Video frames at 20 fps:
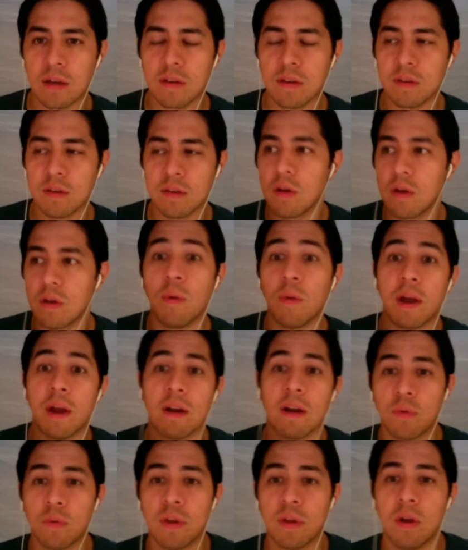aware
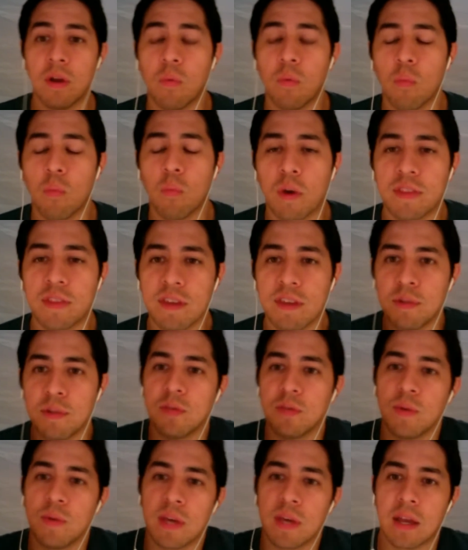of what they've been
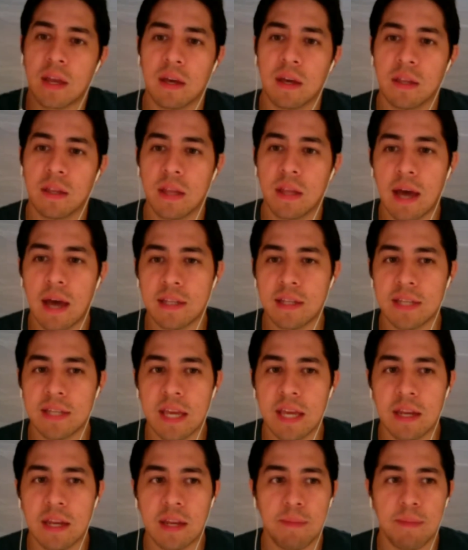doing on a
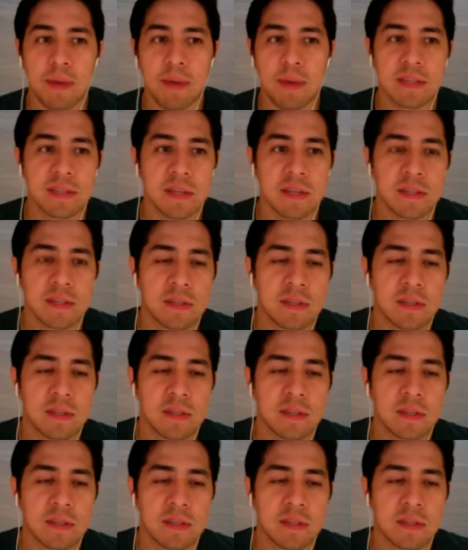day-to-day basis.